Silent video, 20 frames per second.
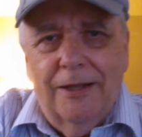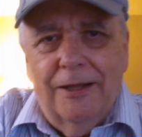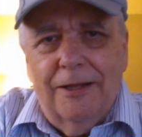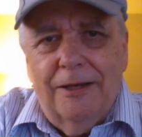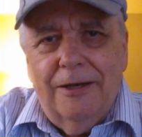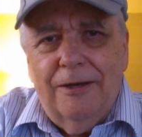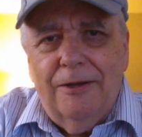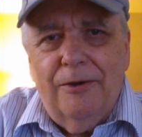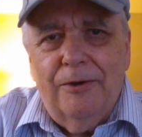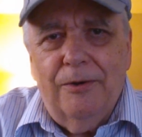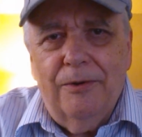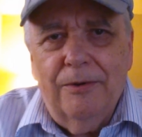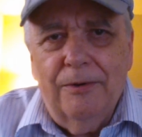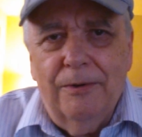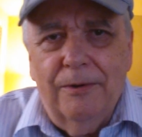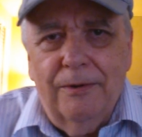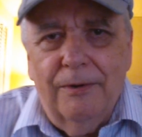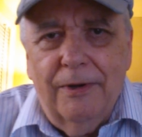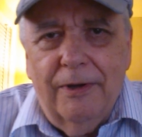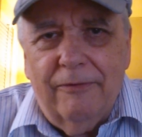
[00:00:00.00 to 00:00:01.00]

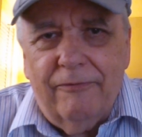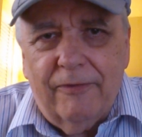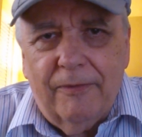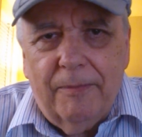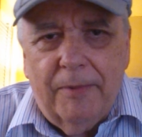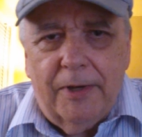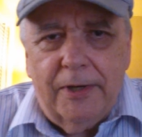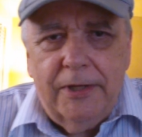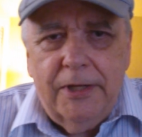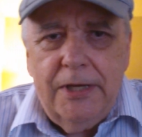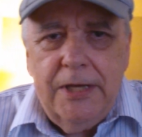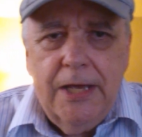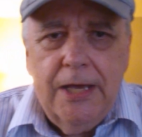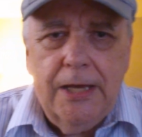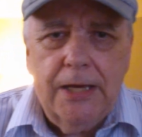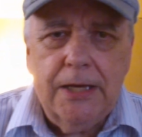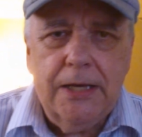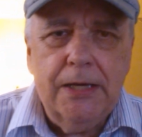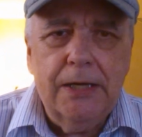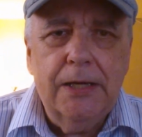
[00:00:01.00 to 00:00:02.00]
Hello, everybody.
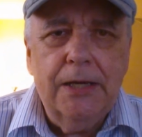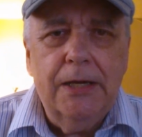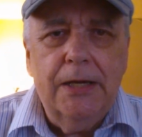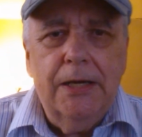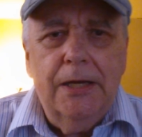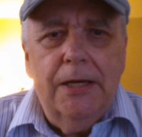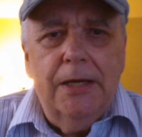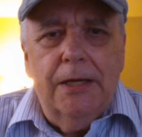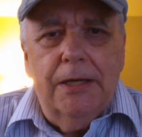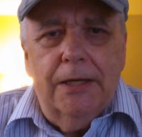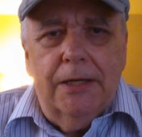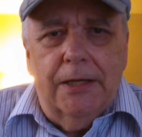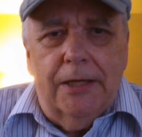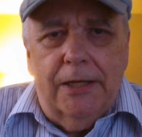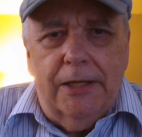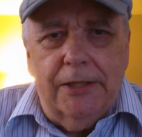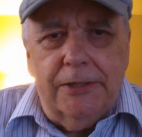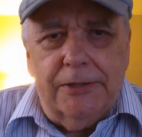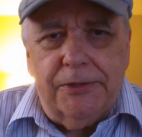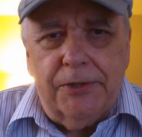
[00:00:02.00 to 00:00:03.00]

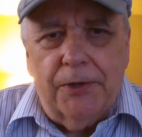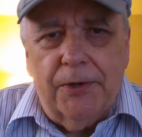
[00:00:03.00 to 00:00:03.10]
It's